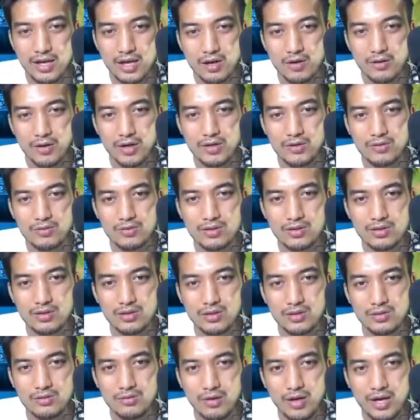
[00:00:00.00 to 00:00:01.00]
Okay, you just
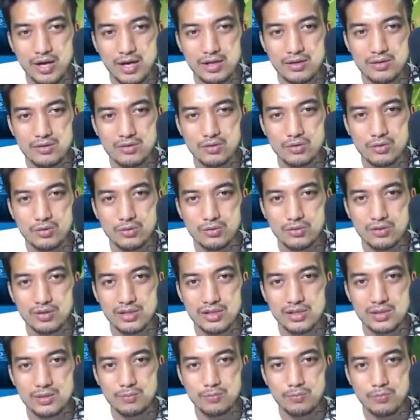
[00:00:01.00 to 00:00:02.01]
need to head through
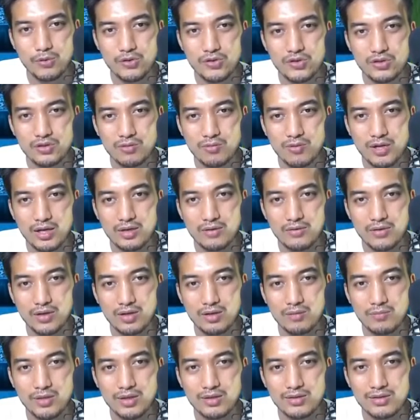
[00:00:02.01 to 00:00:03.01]
this position right over
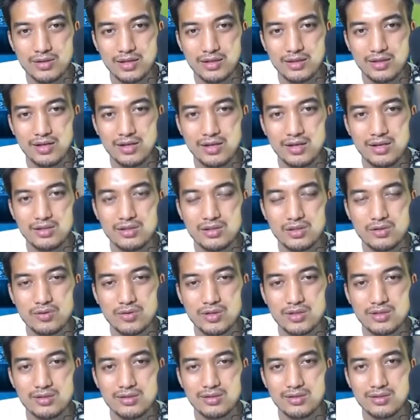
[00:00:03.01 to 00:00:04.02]
here because like there is a
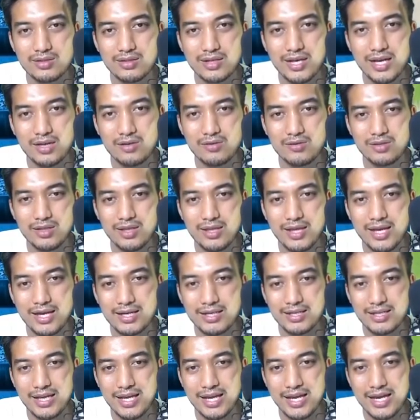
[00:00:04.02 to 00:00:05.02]
treasure chest. Can you see that?
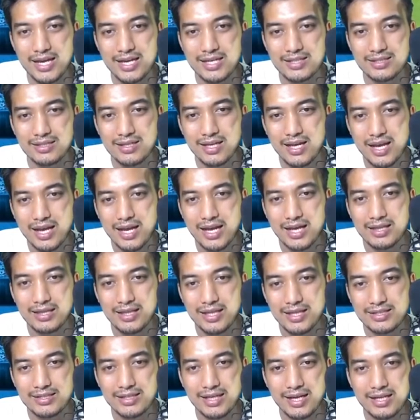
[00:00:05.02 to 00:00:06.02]
Yes. And
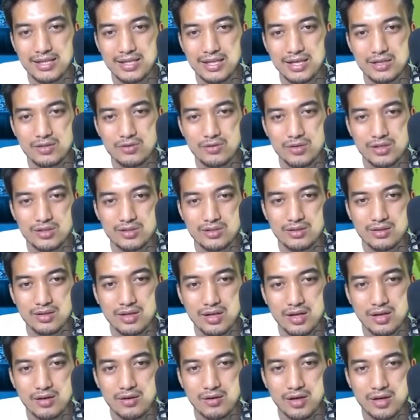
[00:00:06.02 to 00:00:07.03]
let's get that treasure.
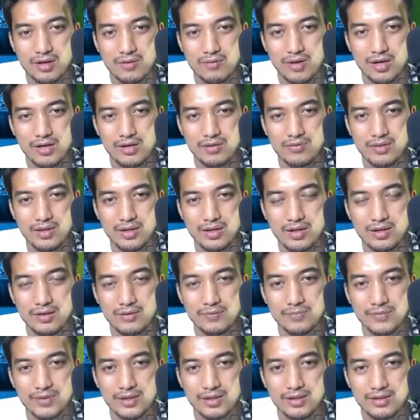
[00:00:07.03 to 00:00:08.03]
Okay, right over there.
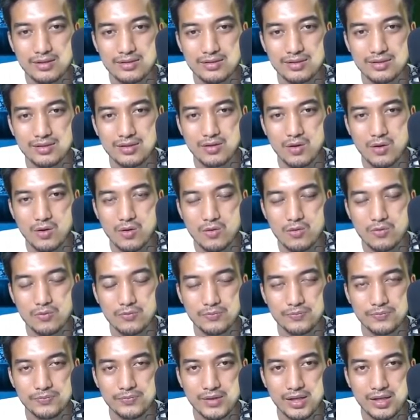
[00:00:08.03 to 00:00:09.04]
Let's just go.
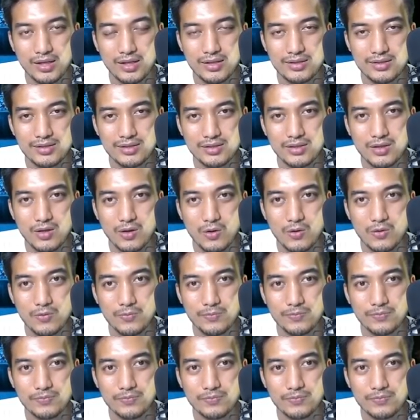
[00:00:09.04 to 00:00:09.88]
Let's just go.